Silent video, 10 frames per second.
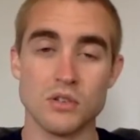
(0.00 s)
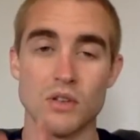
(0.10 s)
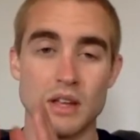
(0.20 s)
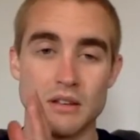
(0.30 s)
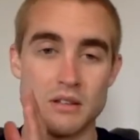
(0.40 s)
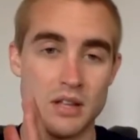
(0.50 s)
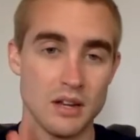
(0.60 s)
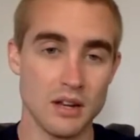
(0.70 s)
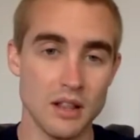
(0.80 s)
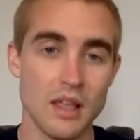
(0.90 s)
So like 10
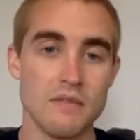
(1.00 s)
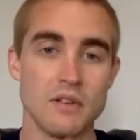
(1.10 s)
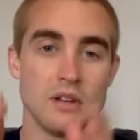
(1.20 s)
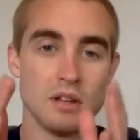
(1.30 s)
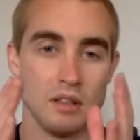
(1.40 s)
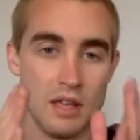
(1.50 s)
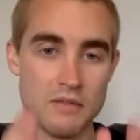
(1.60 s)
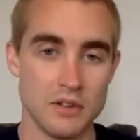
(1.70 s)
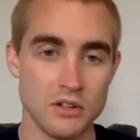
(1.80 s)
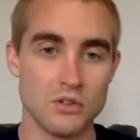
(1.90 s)
and 11,
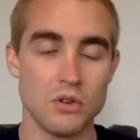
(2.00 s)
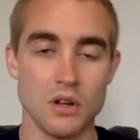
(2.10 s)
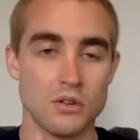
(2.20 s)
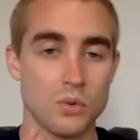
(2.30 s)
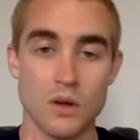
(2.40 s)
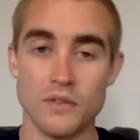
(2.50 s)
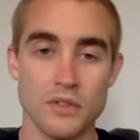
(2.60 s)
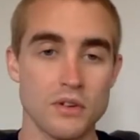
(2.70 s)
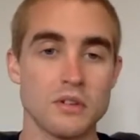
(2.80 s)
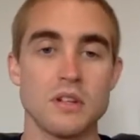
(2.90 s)
11 and 12
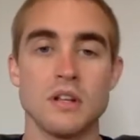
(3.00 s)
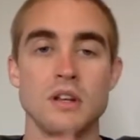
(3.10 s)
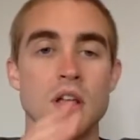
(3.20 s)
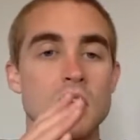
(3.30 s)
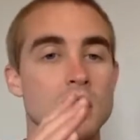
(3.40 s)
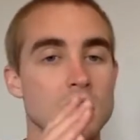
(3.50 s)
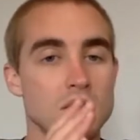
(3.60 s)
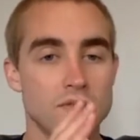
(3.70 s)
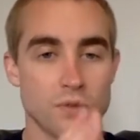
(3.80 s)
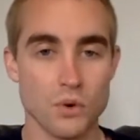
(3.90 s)
and 13,
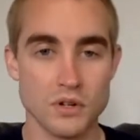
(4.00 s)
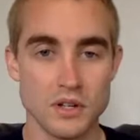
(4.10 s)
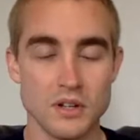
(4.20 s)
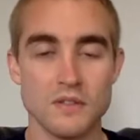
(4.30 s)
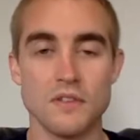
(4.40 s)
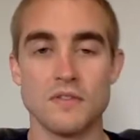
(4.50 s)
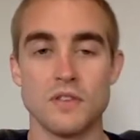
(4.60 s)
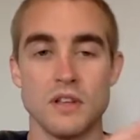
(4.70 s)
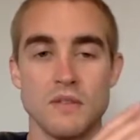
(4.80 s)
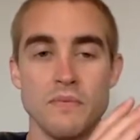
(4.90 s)
14 and
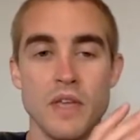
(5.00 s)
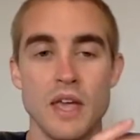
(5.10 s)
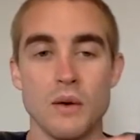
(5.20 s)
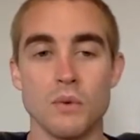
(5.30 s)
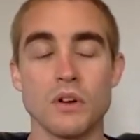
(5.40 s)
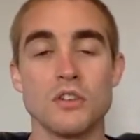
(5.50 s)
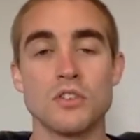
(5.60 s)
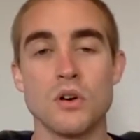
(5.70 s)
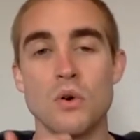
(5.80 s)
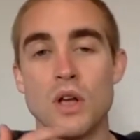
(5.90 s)
15. And we're going to
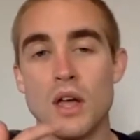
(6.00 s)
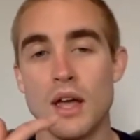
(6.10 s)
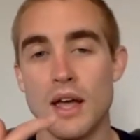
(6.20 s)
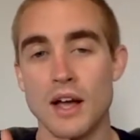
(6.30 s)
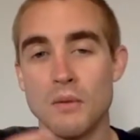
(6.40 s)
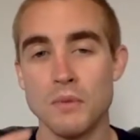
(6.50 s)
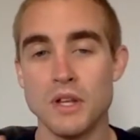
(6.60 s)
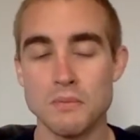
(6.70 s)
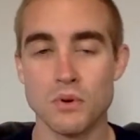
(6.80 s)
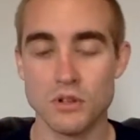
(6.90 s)
show how
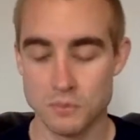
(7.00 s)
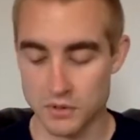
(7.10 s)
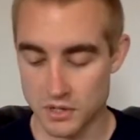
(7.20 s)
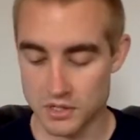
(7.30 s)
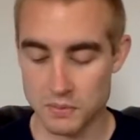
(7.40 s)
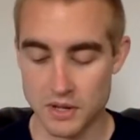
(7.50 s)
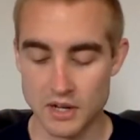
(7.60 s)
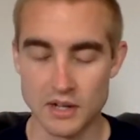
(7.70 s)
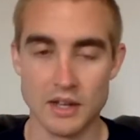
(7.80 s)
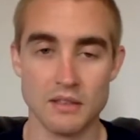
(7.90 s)
many boys participate
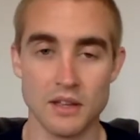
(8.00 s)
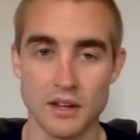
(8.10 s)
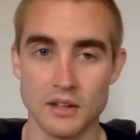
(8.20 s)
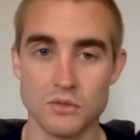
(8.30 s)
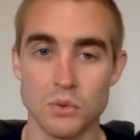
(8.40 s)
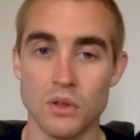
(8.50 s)
in athletics.